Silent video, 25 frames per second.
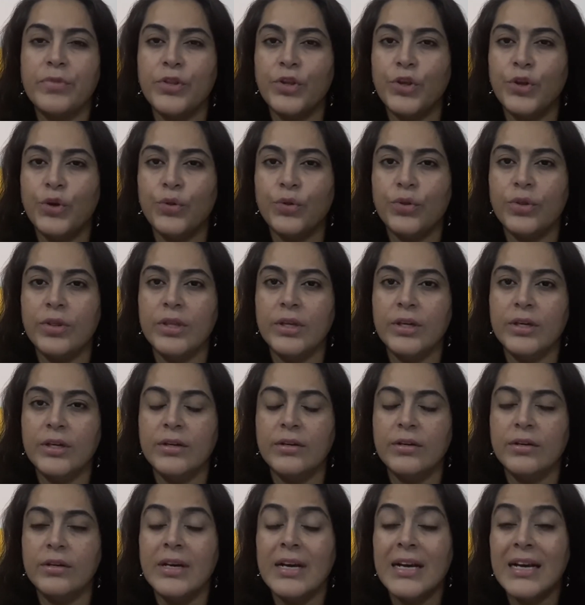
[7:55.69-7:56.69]

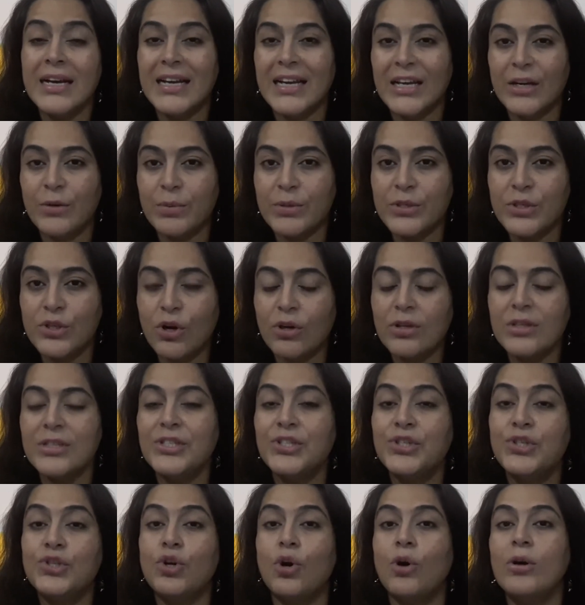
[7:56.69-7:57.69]
it was not a
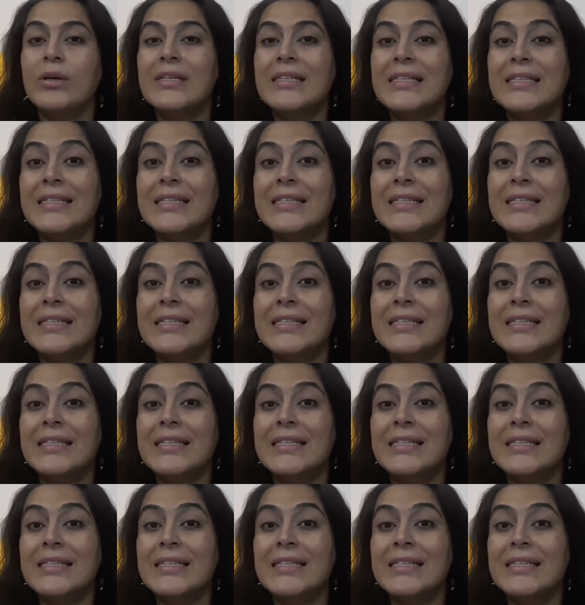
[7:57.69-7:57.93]
strong